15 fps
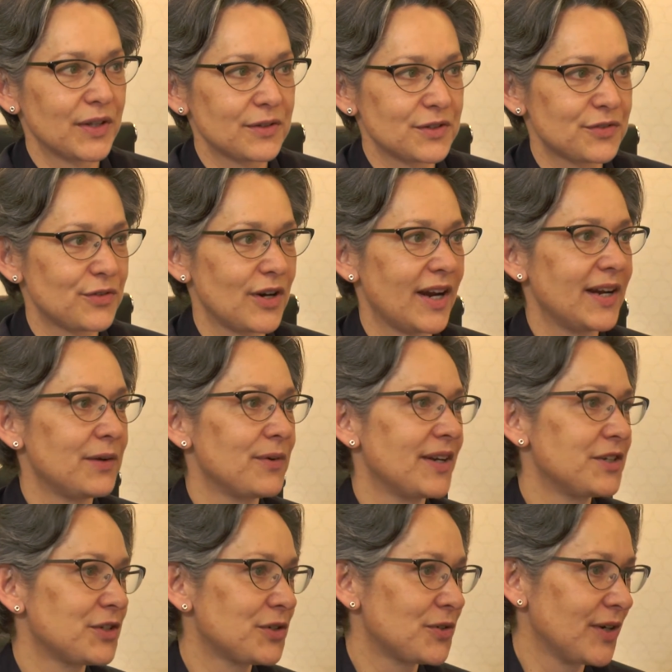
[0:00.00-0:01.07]
whether it's variety
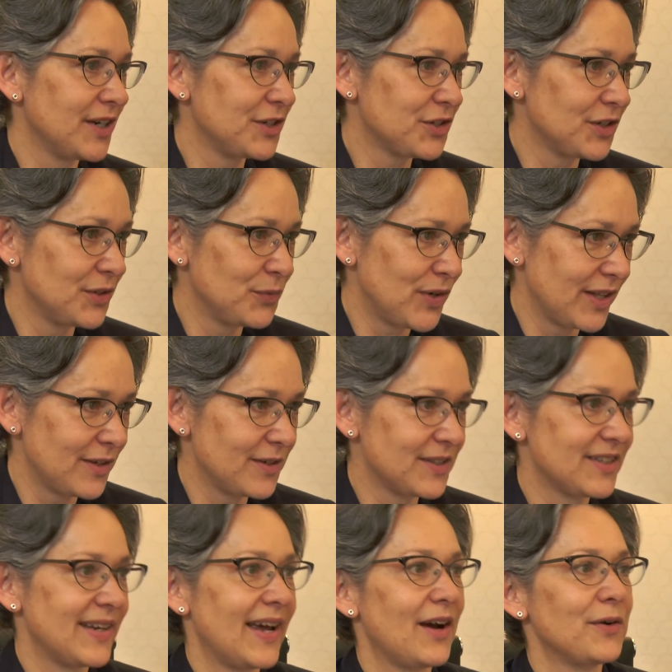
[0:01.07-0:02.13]
registration, whether
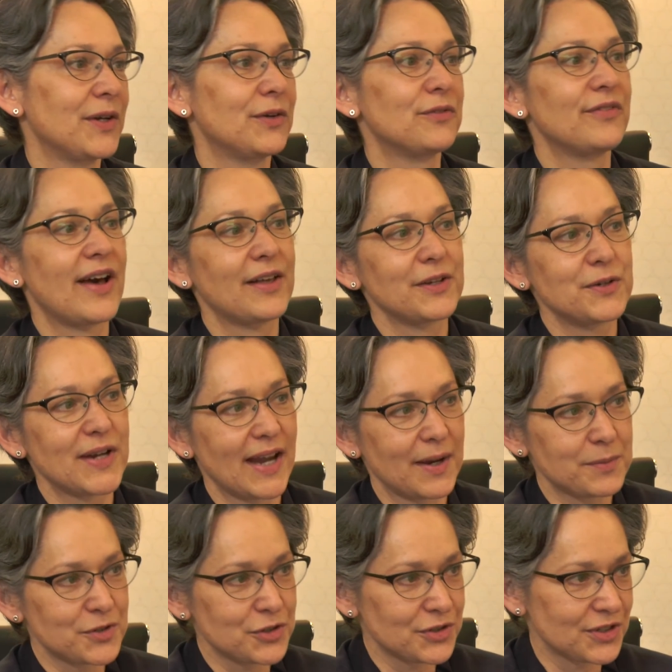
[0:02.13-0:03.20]
it's now value
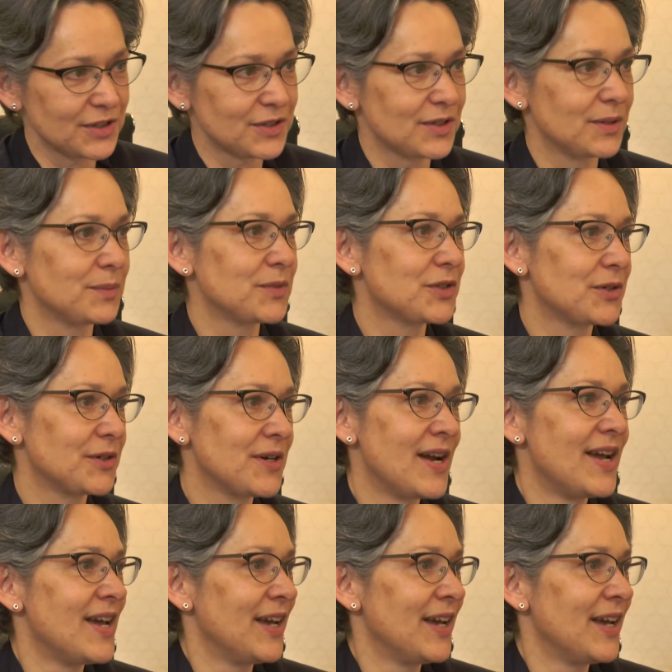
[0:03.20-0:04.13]
capture systems or